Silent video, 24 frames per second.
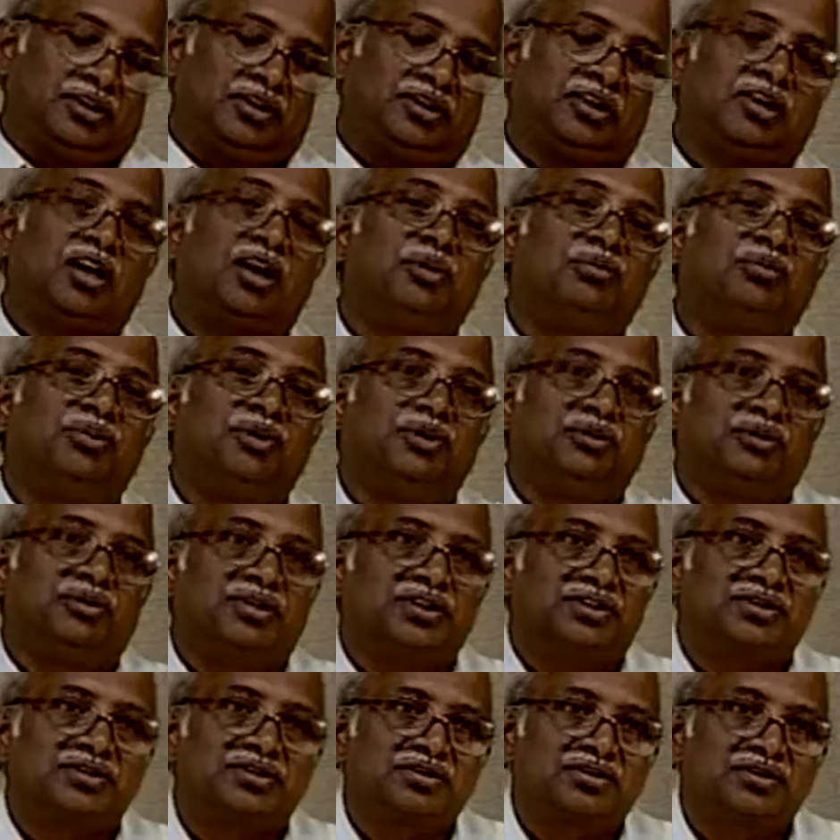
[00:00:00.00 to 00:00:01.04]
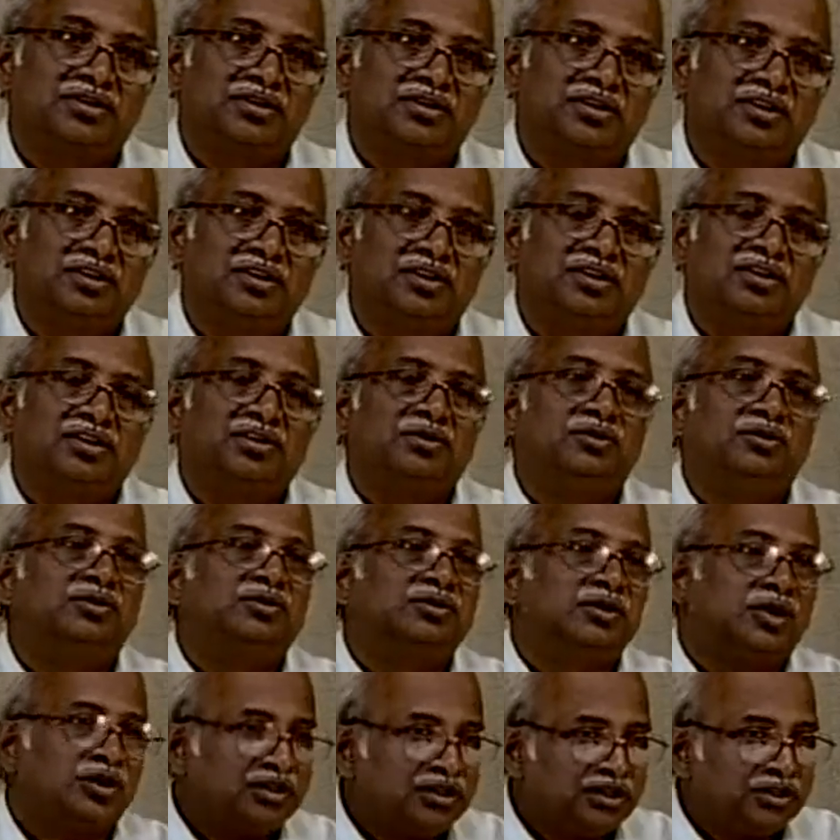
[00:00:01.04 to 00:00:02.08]
dump units, you
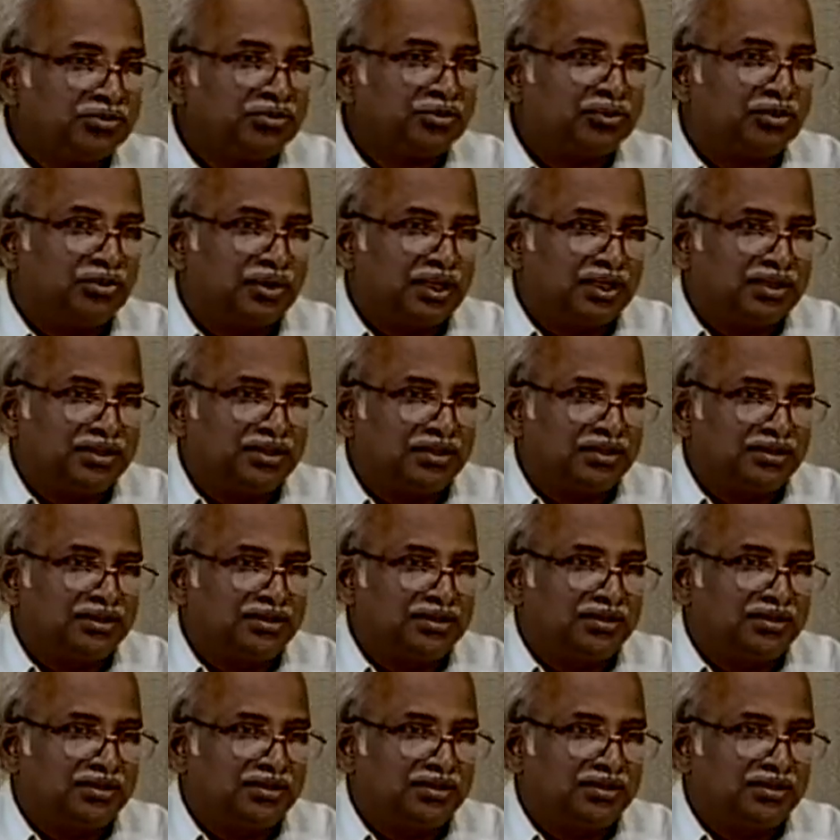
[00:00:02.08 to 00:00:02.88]
join them together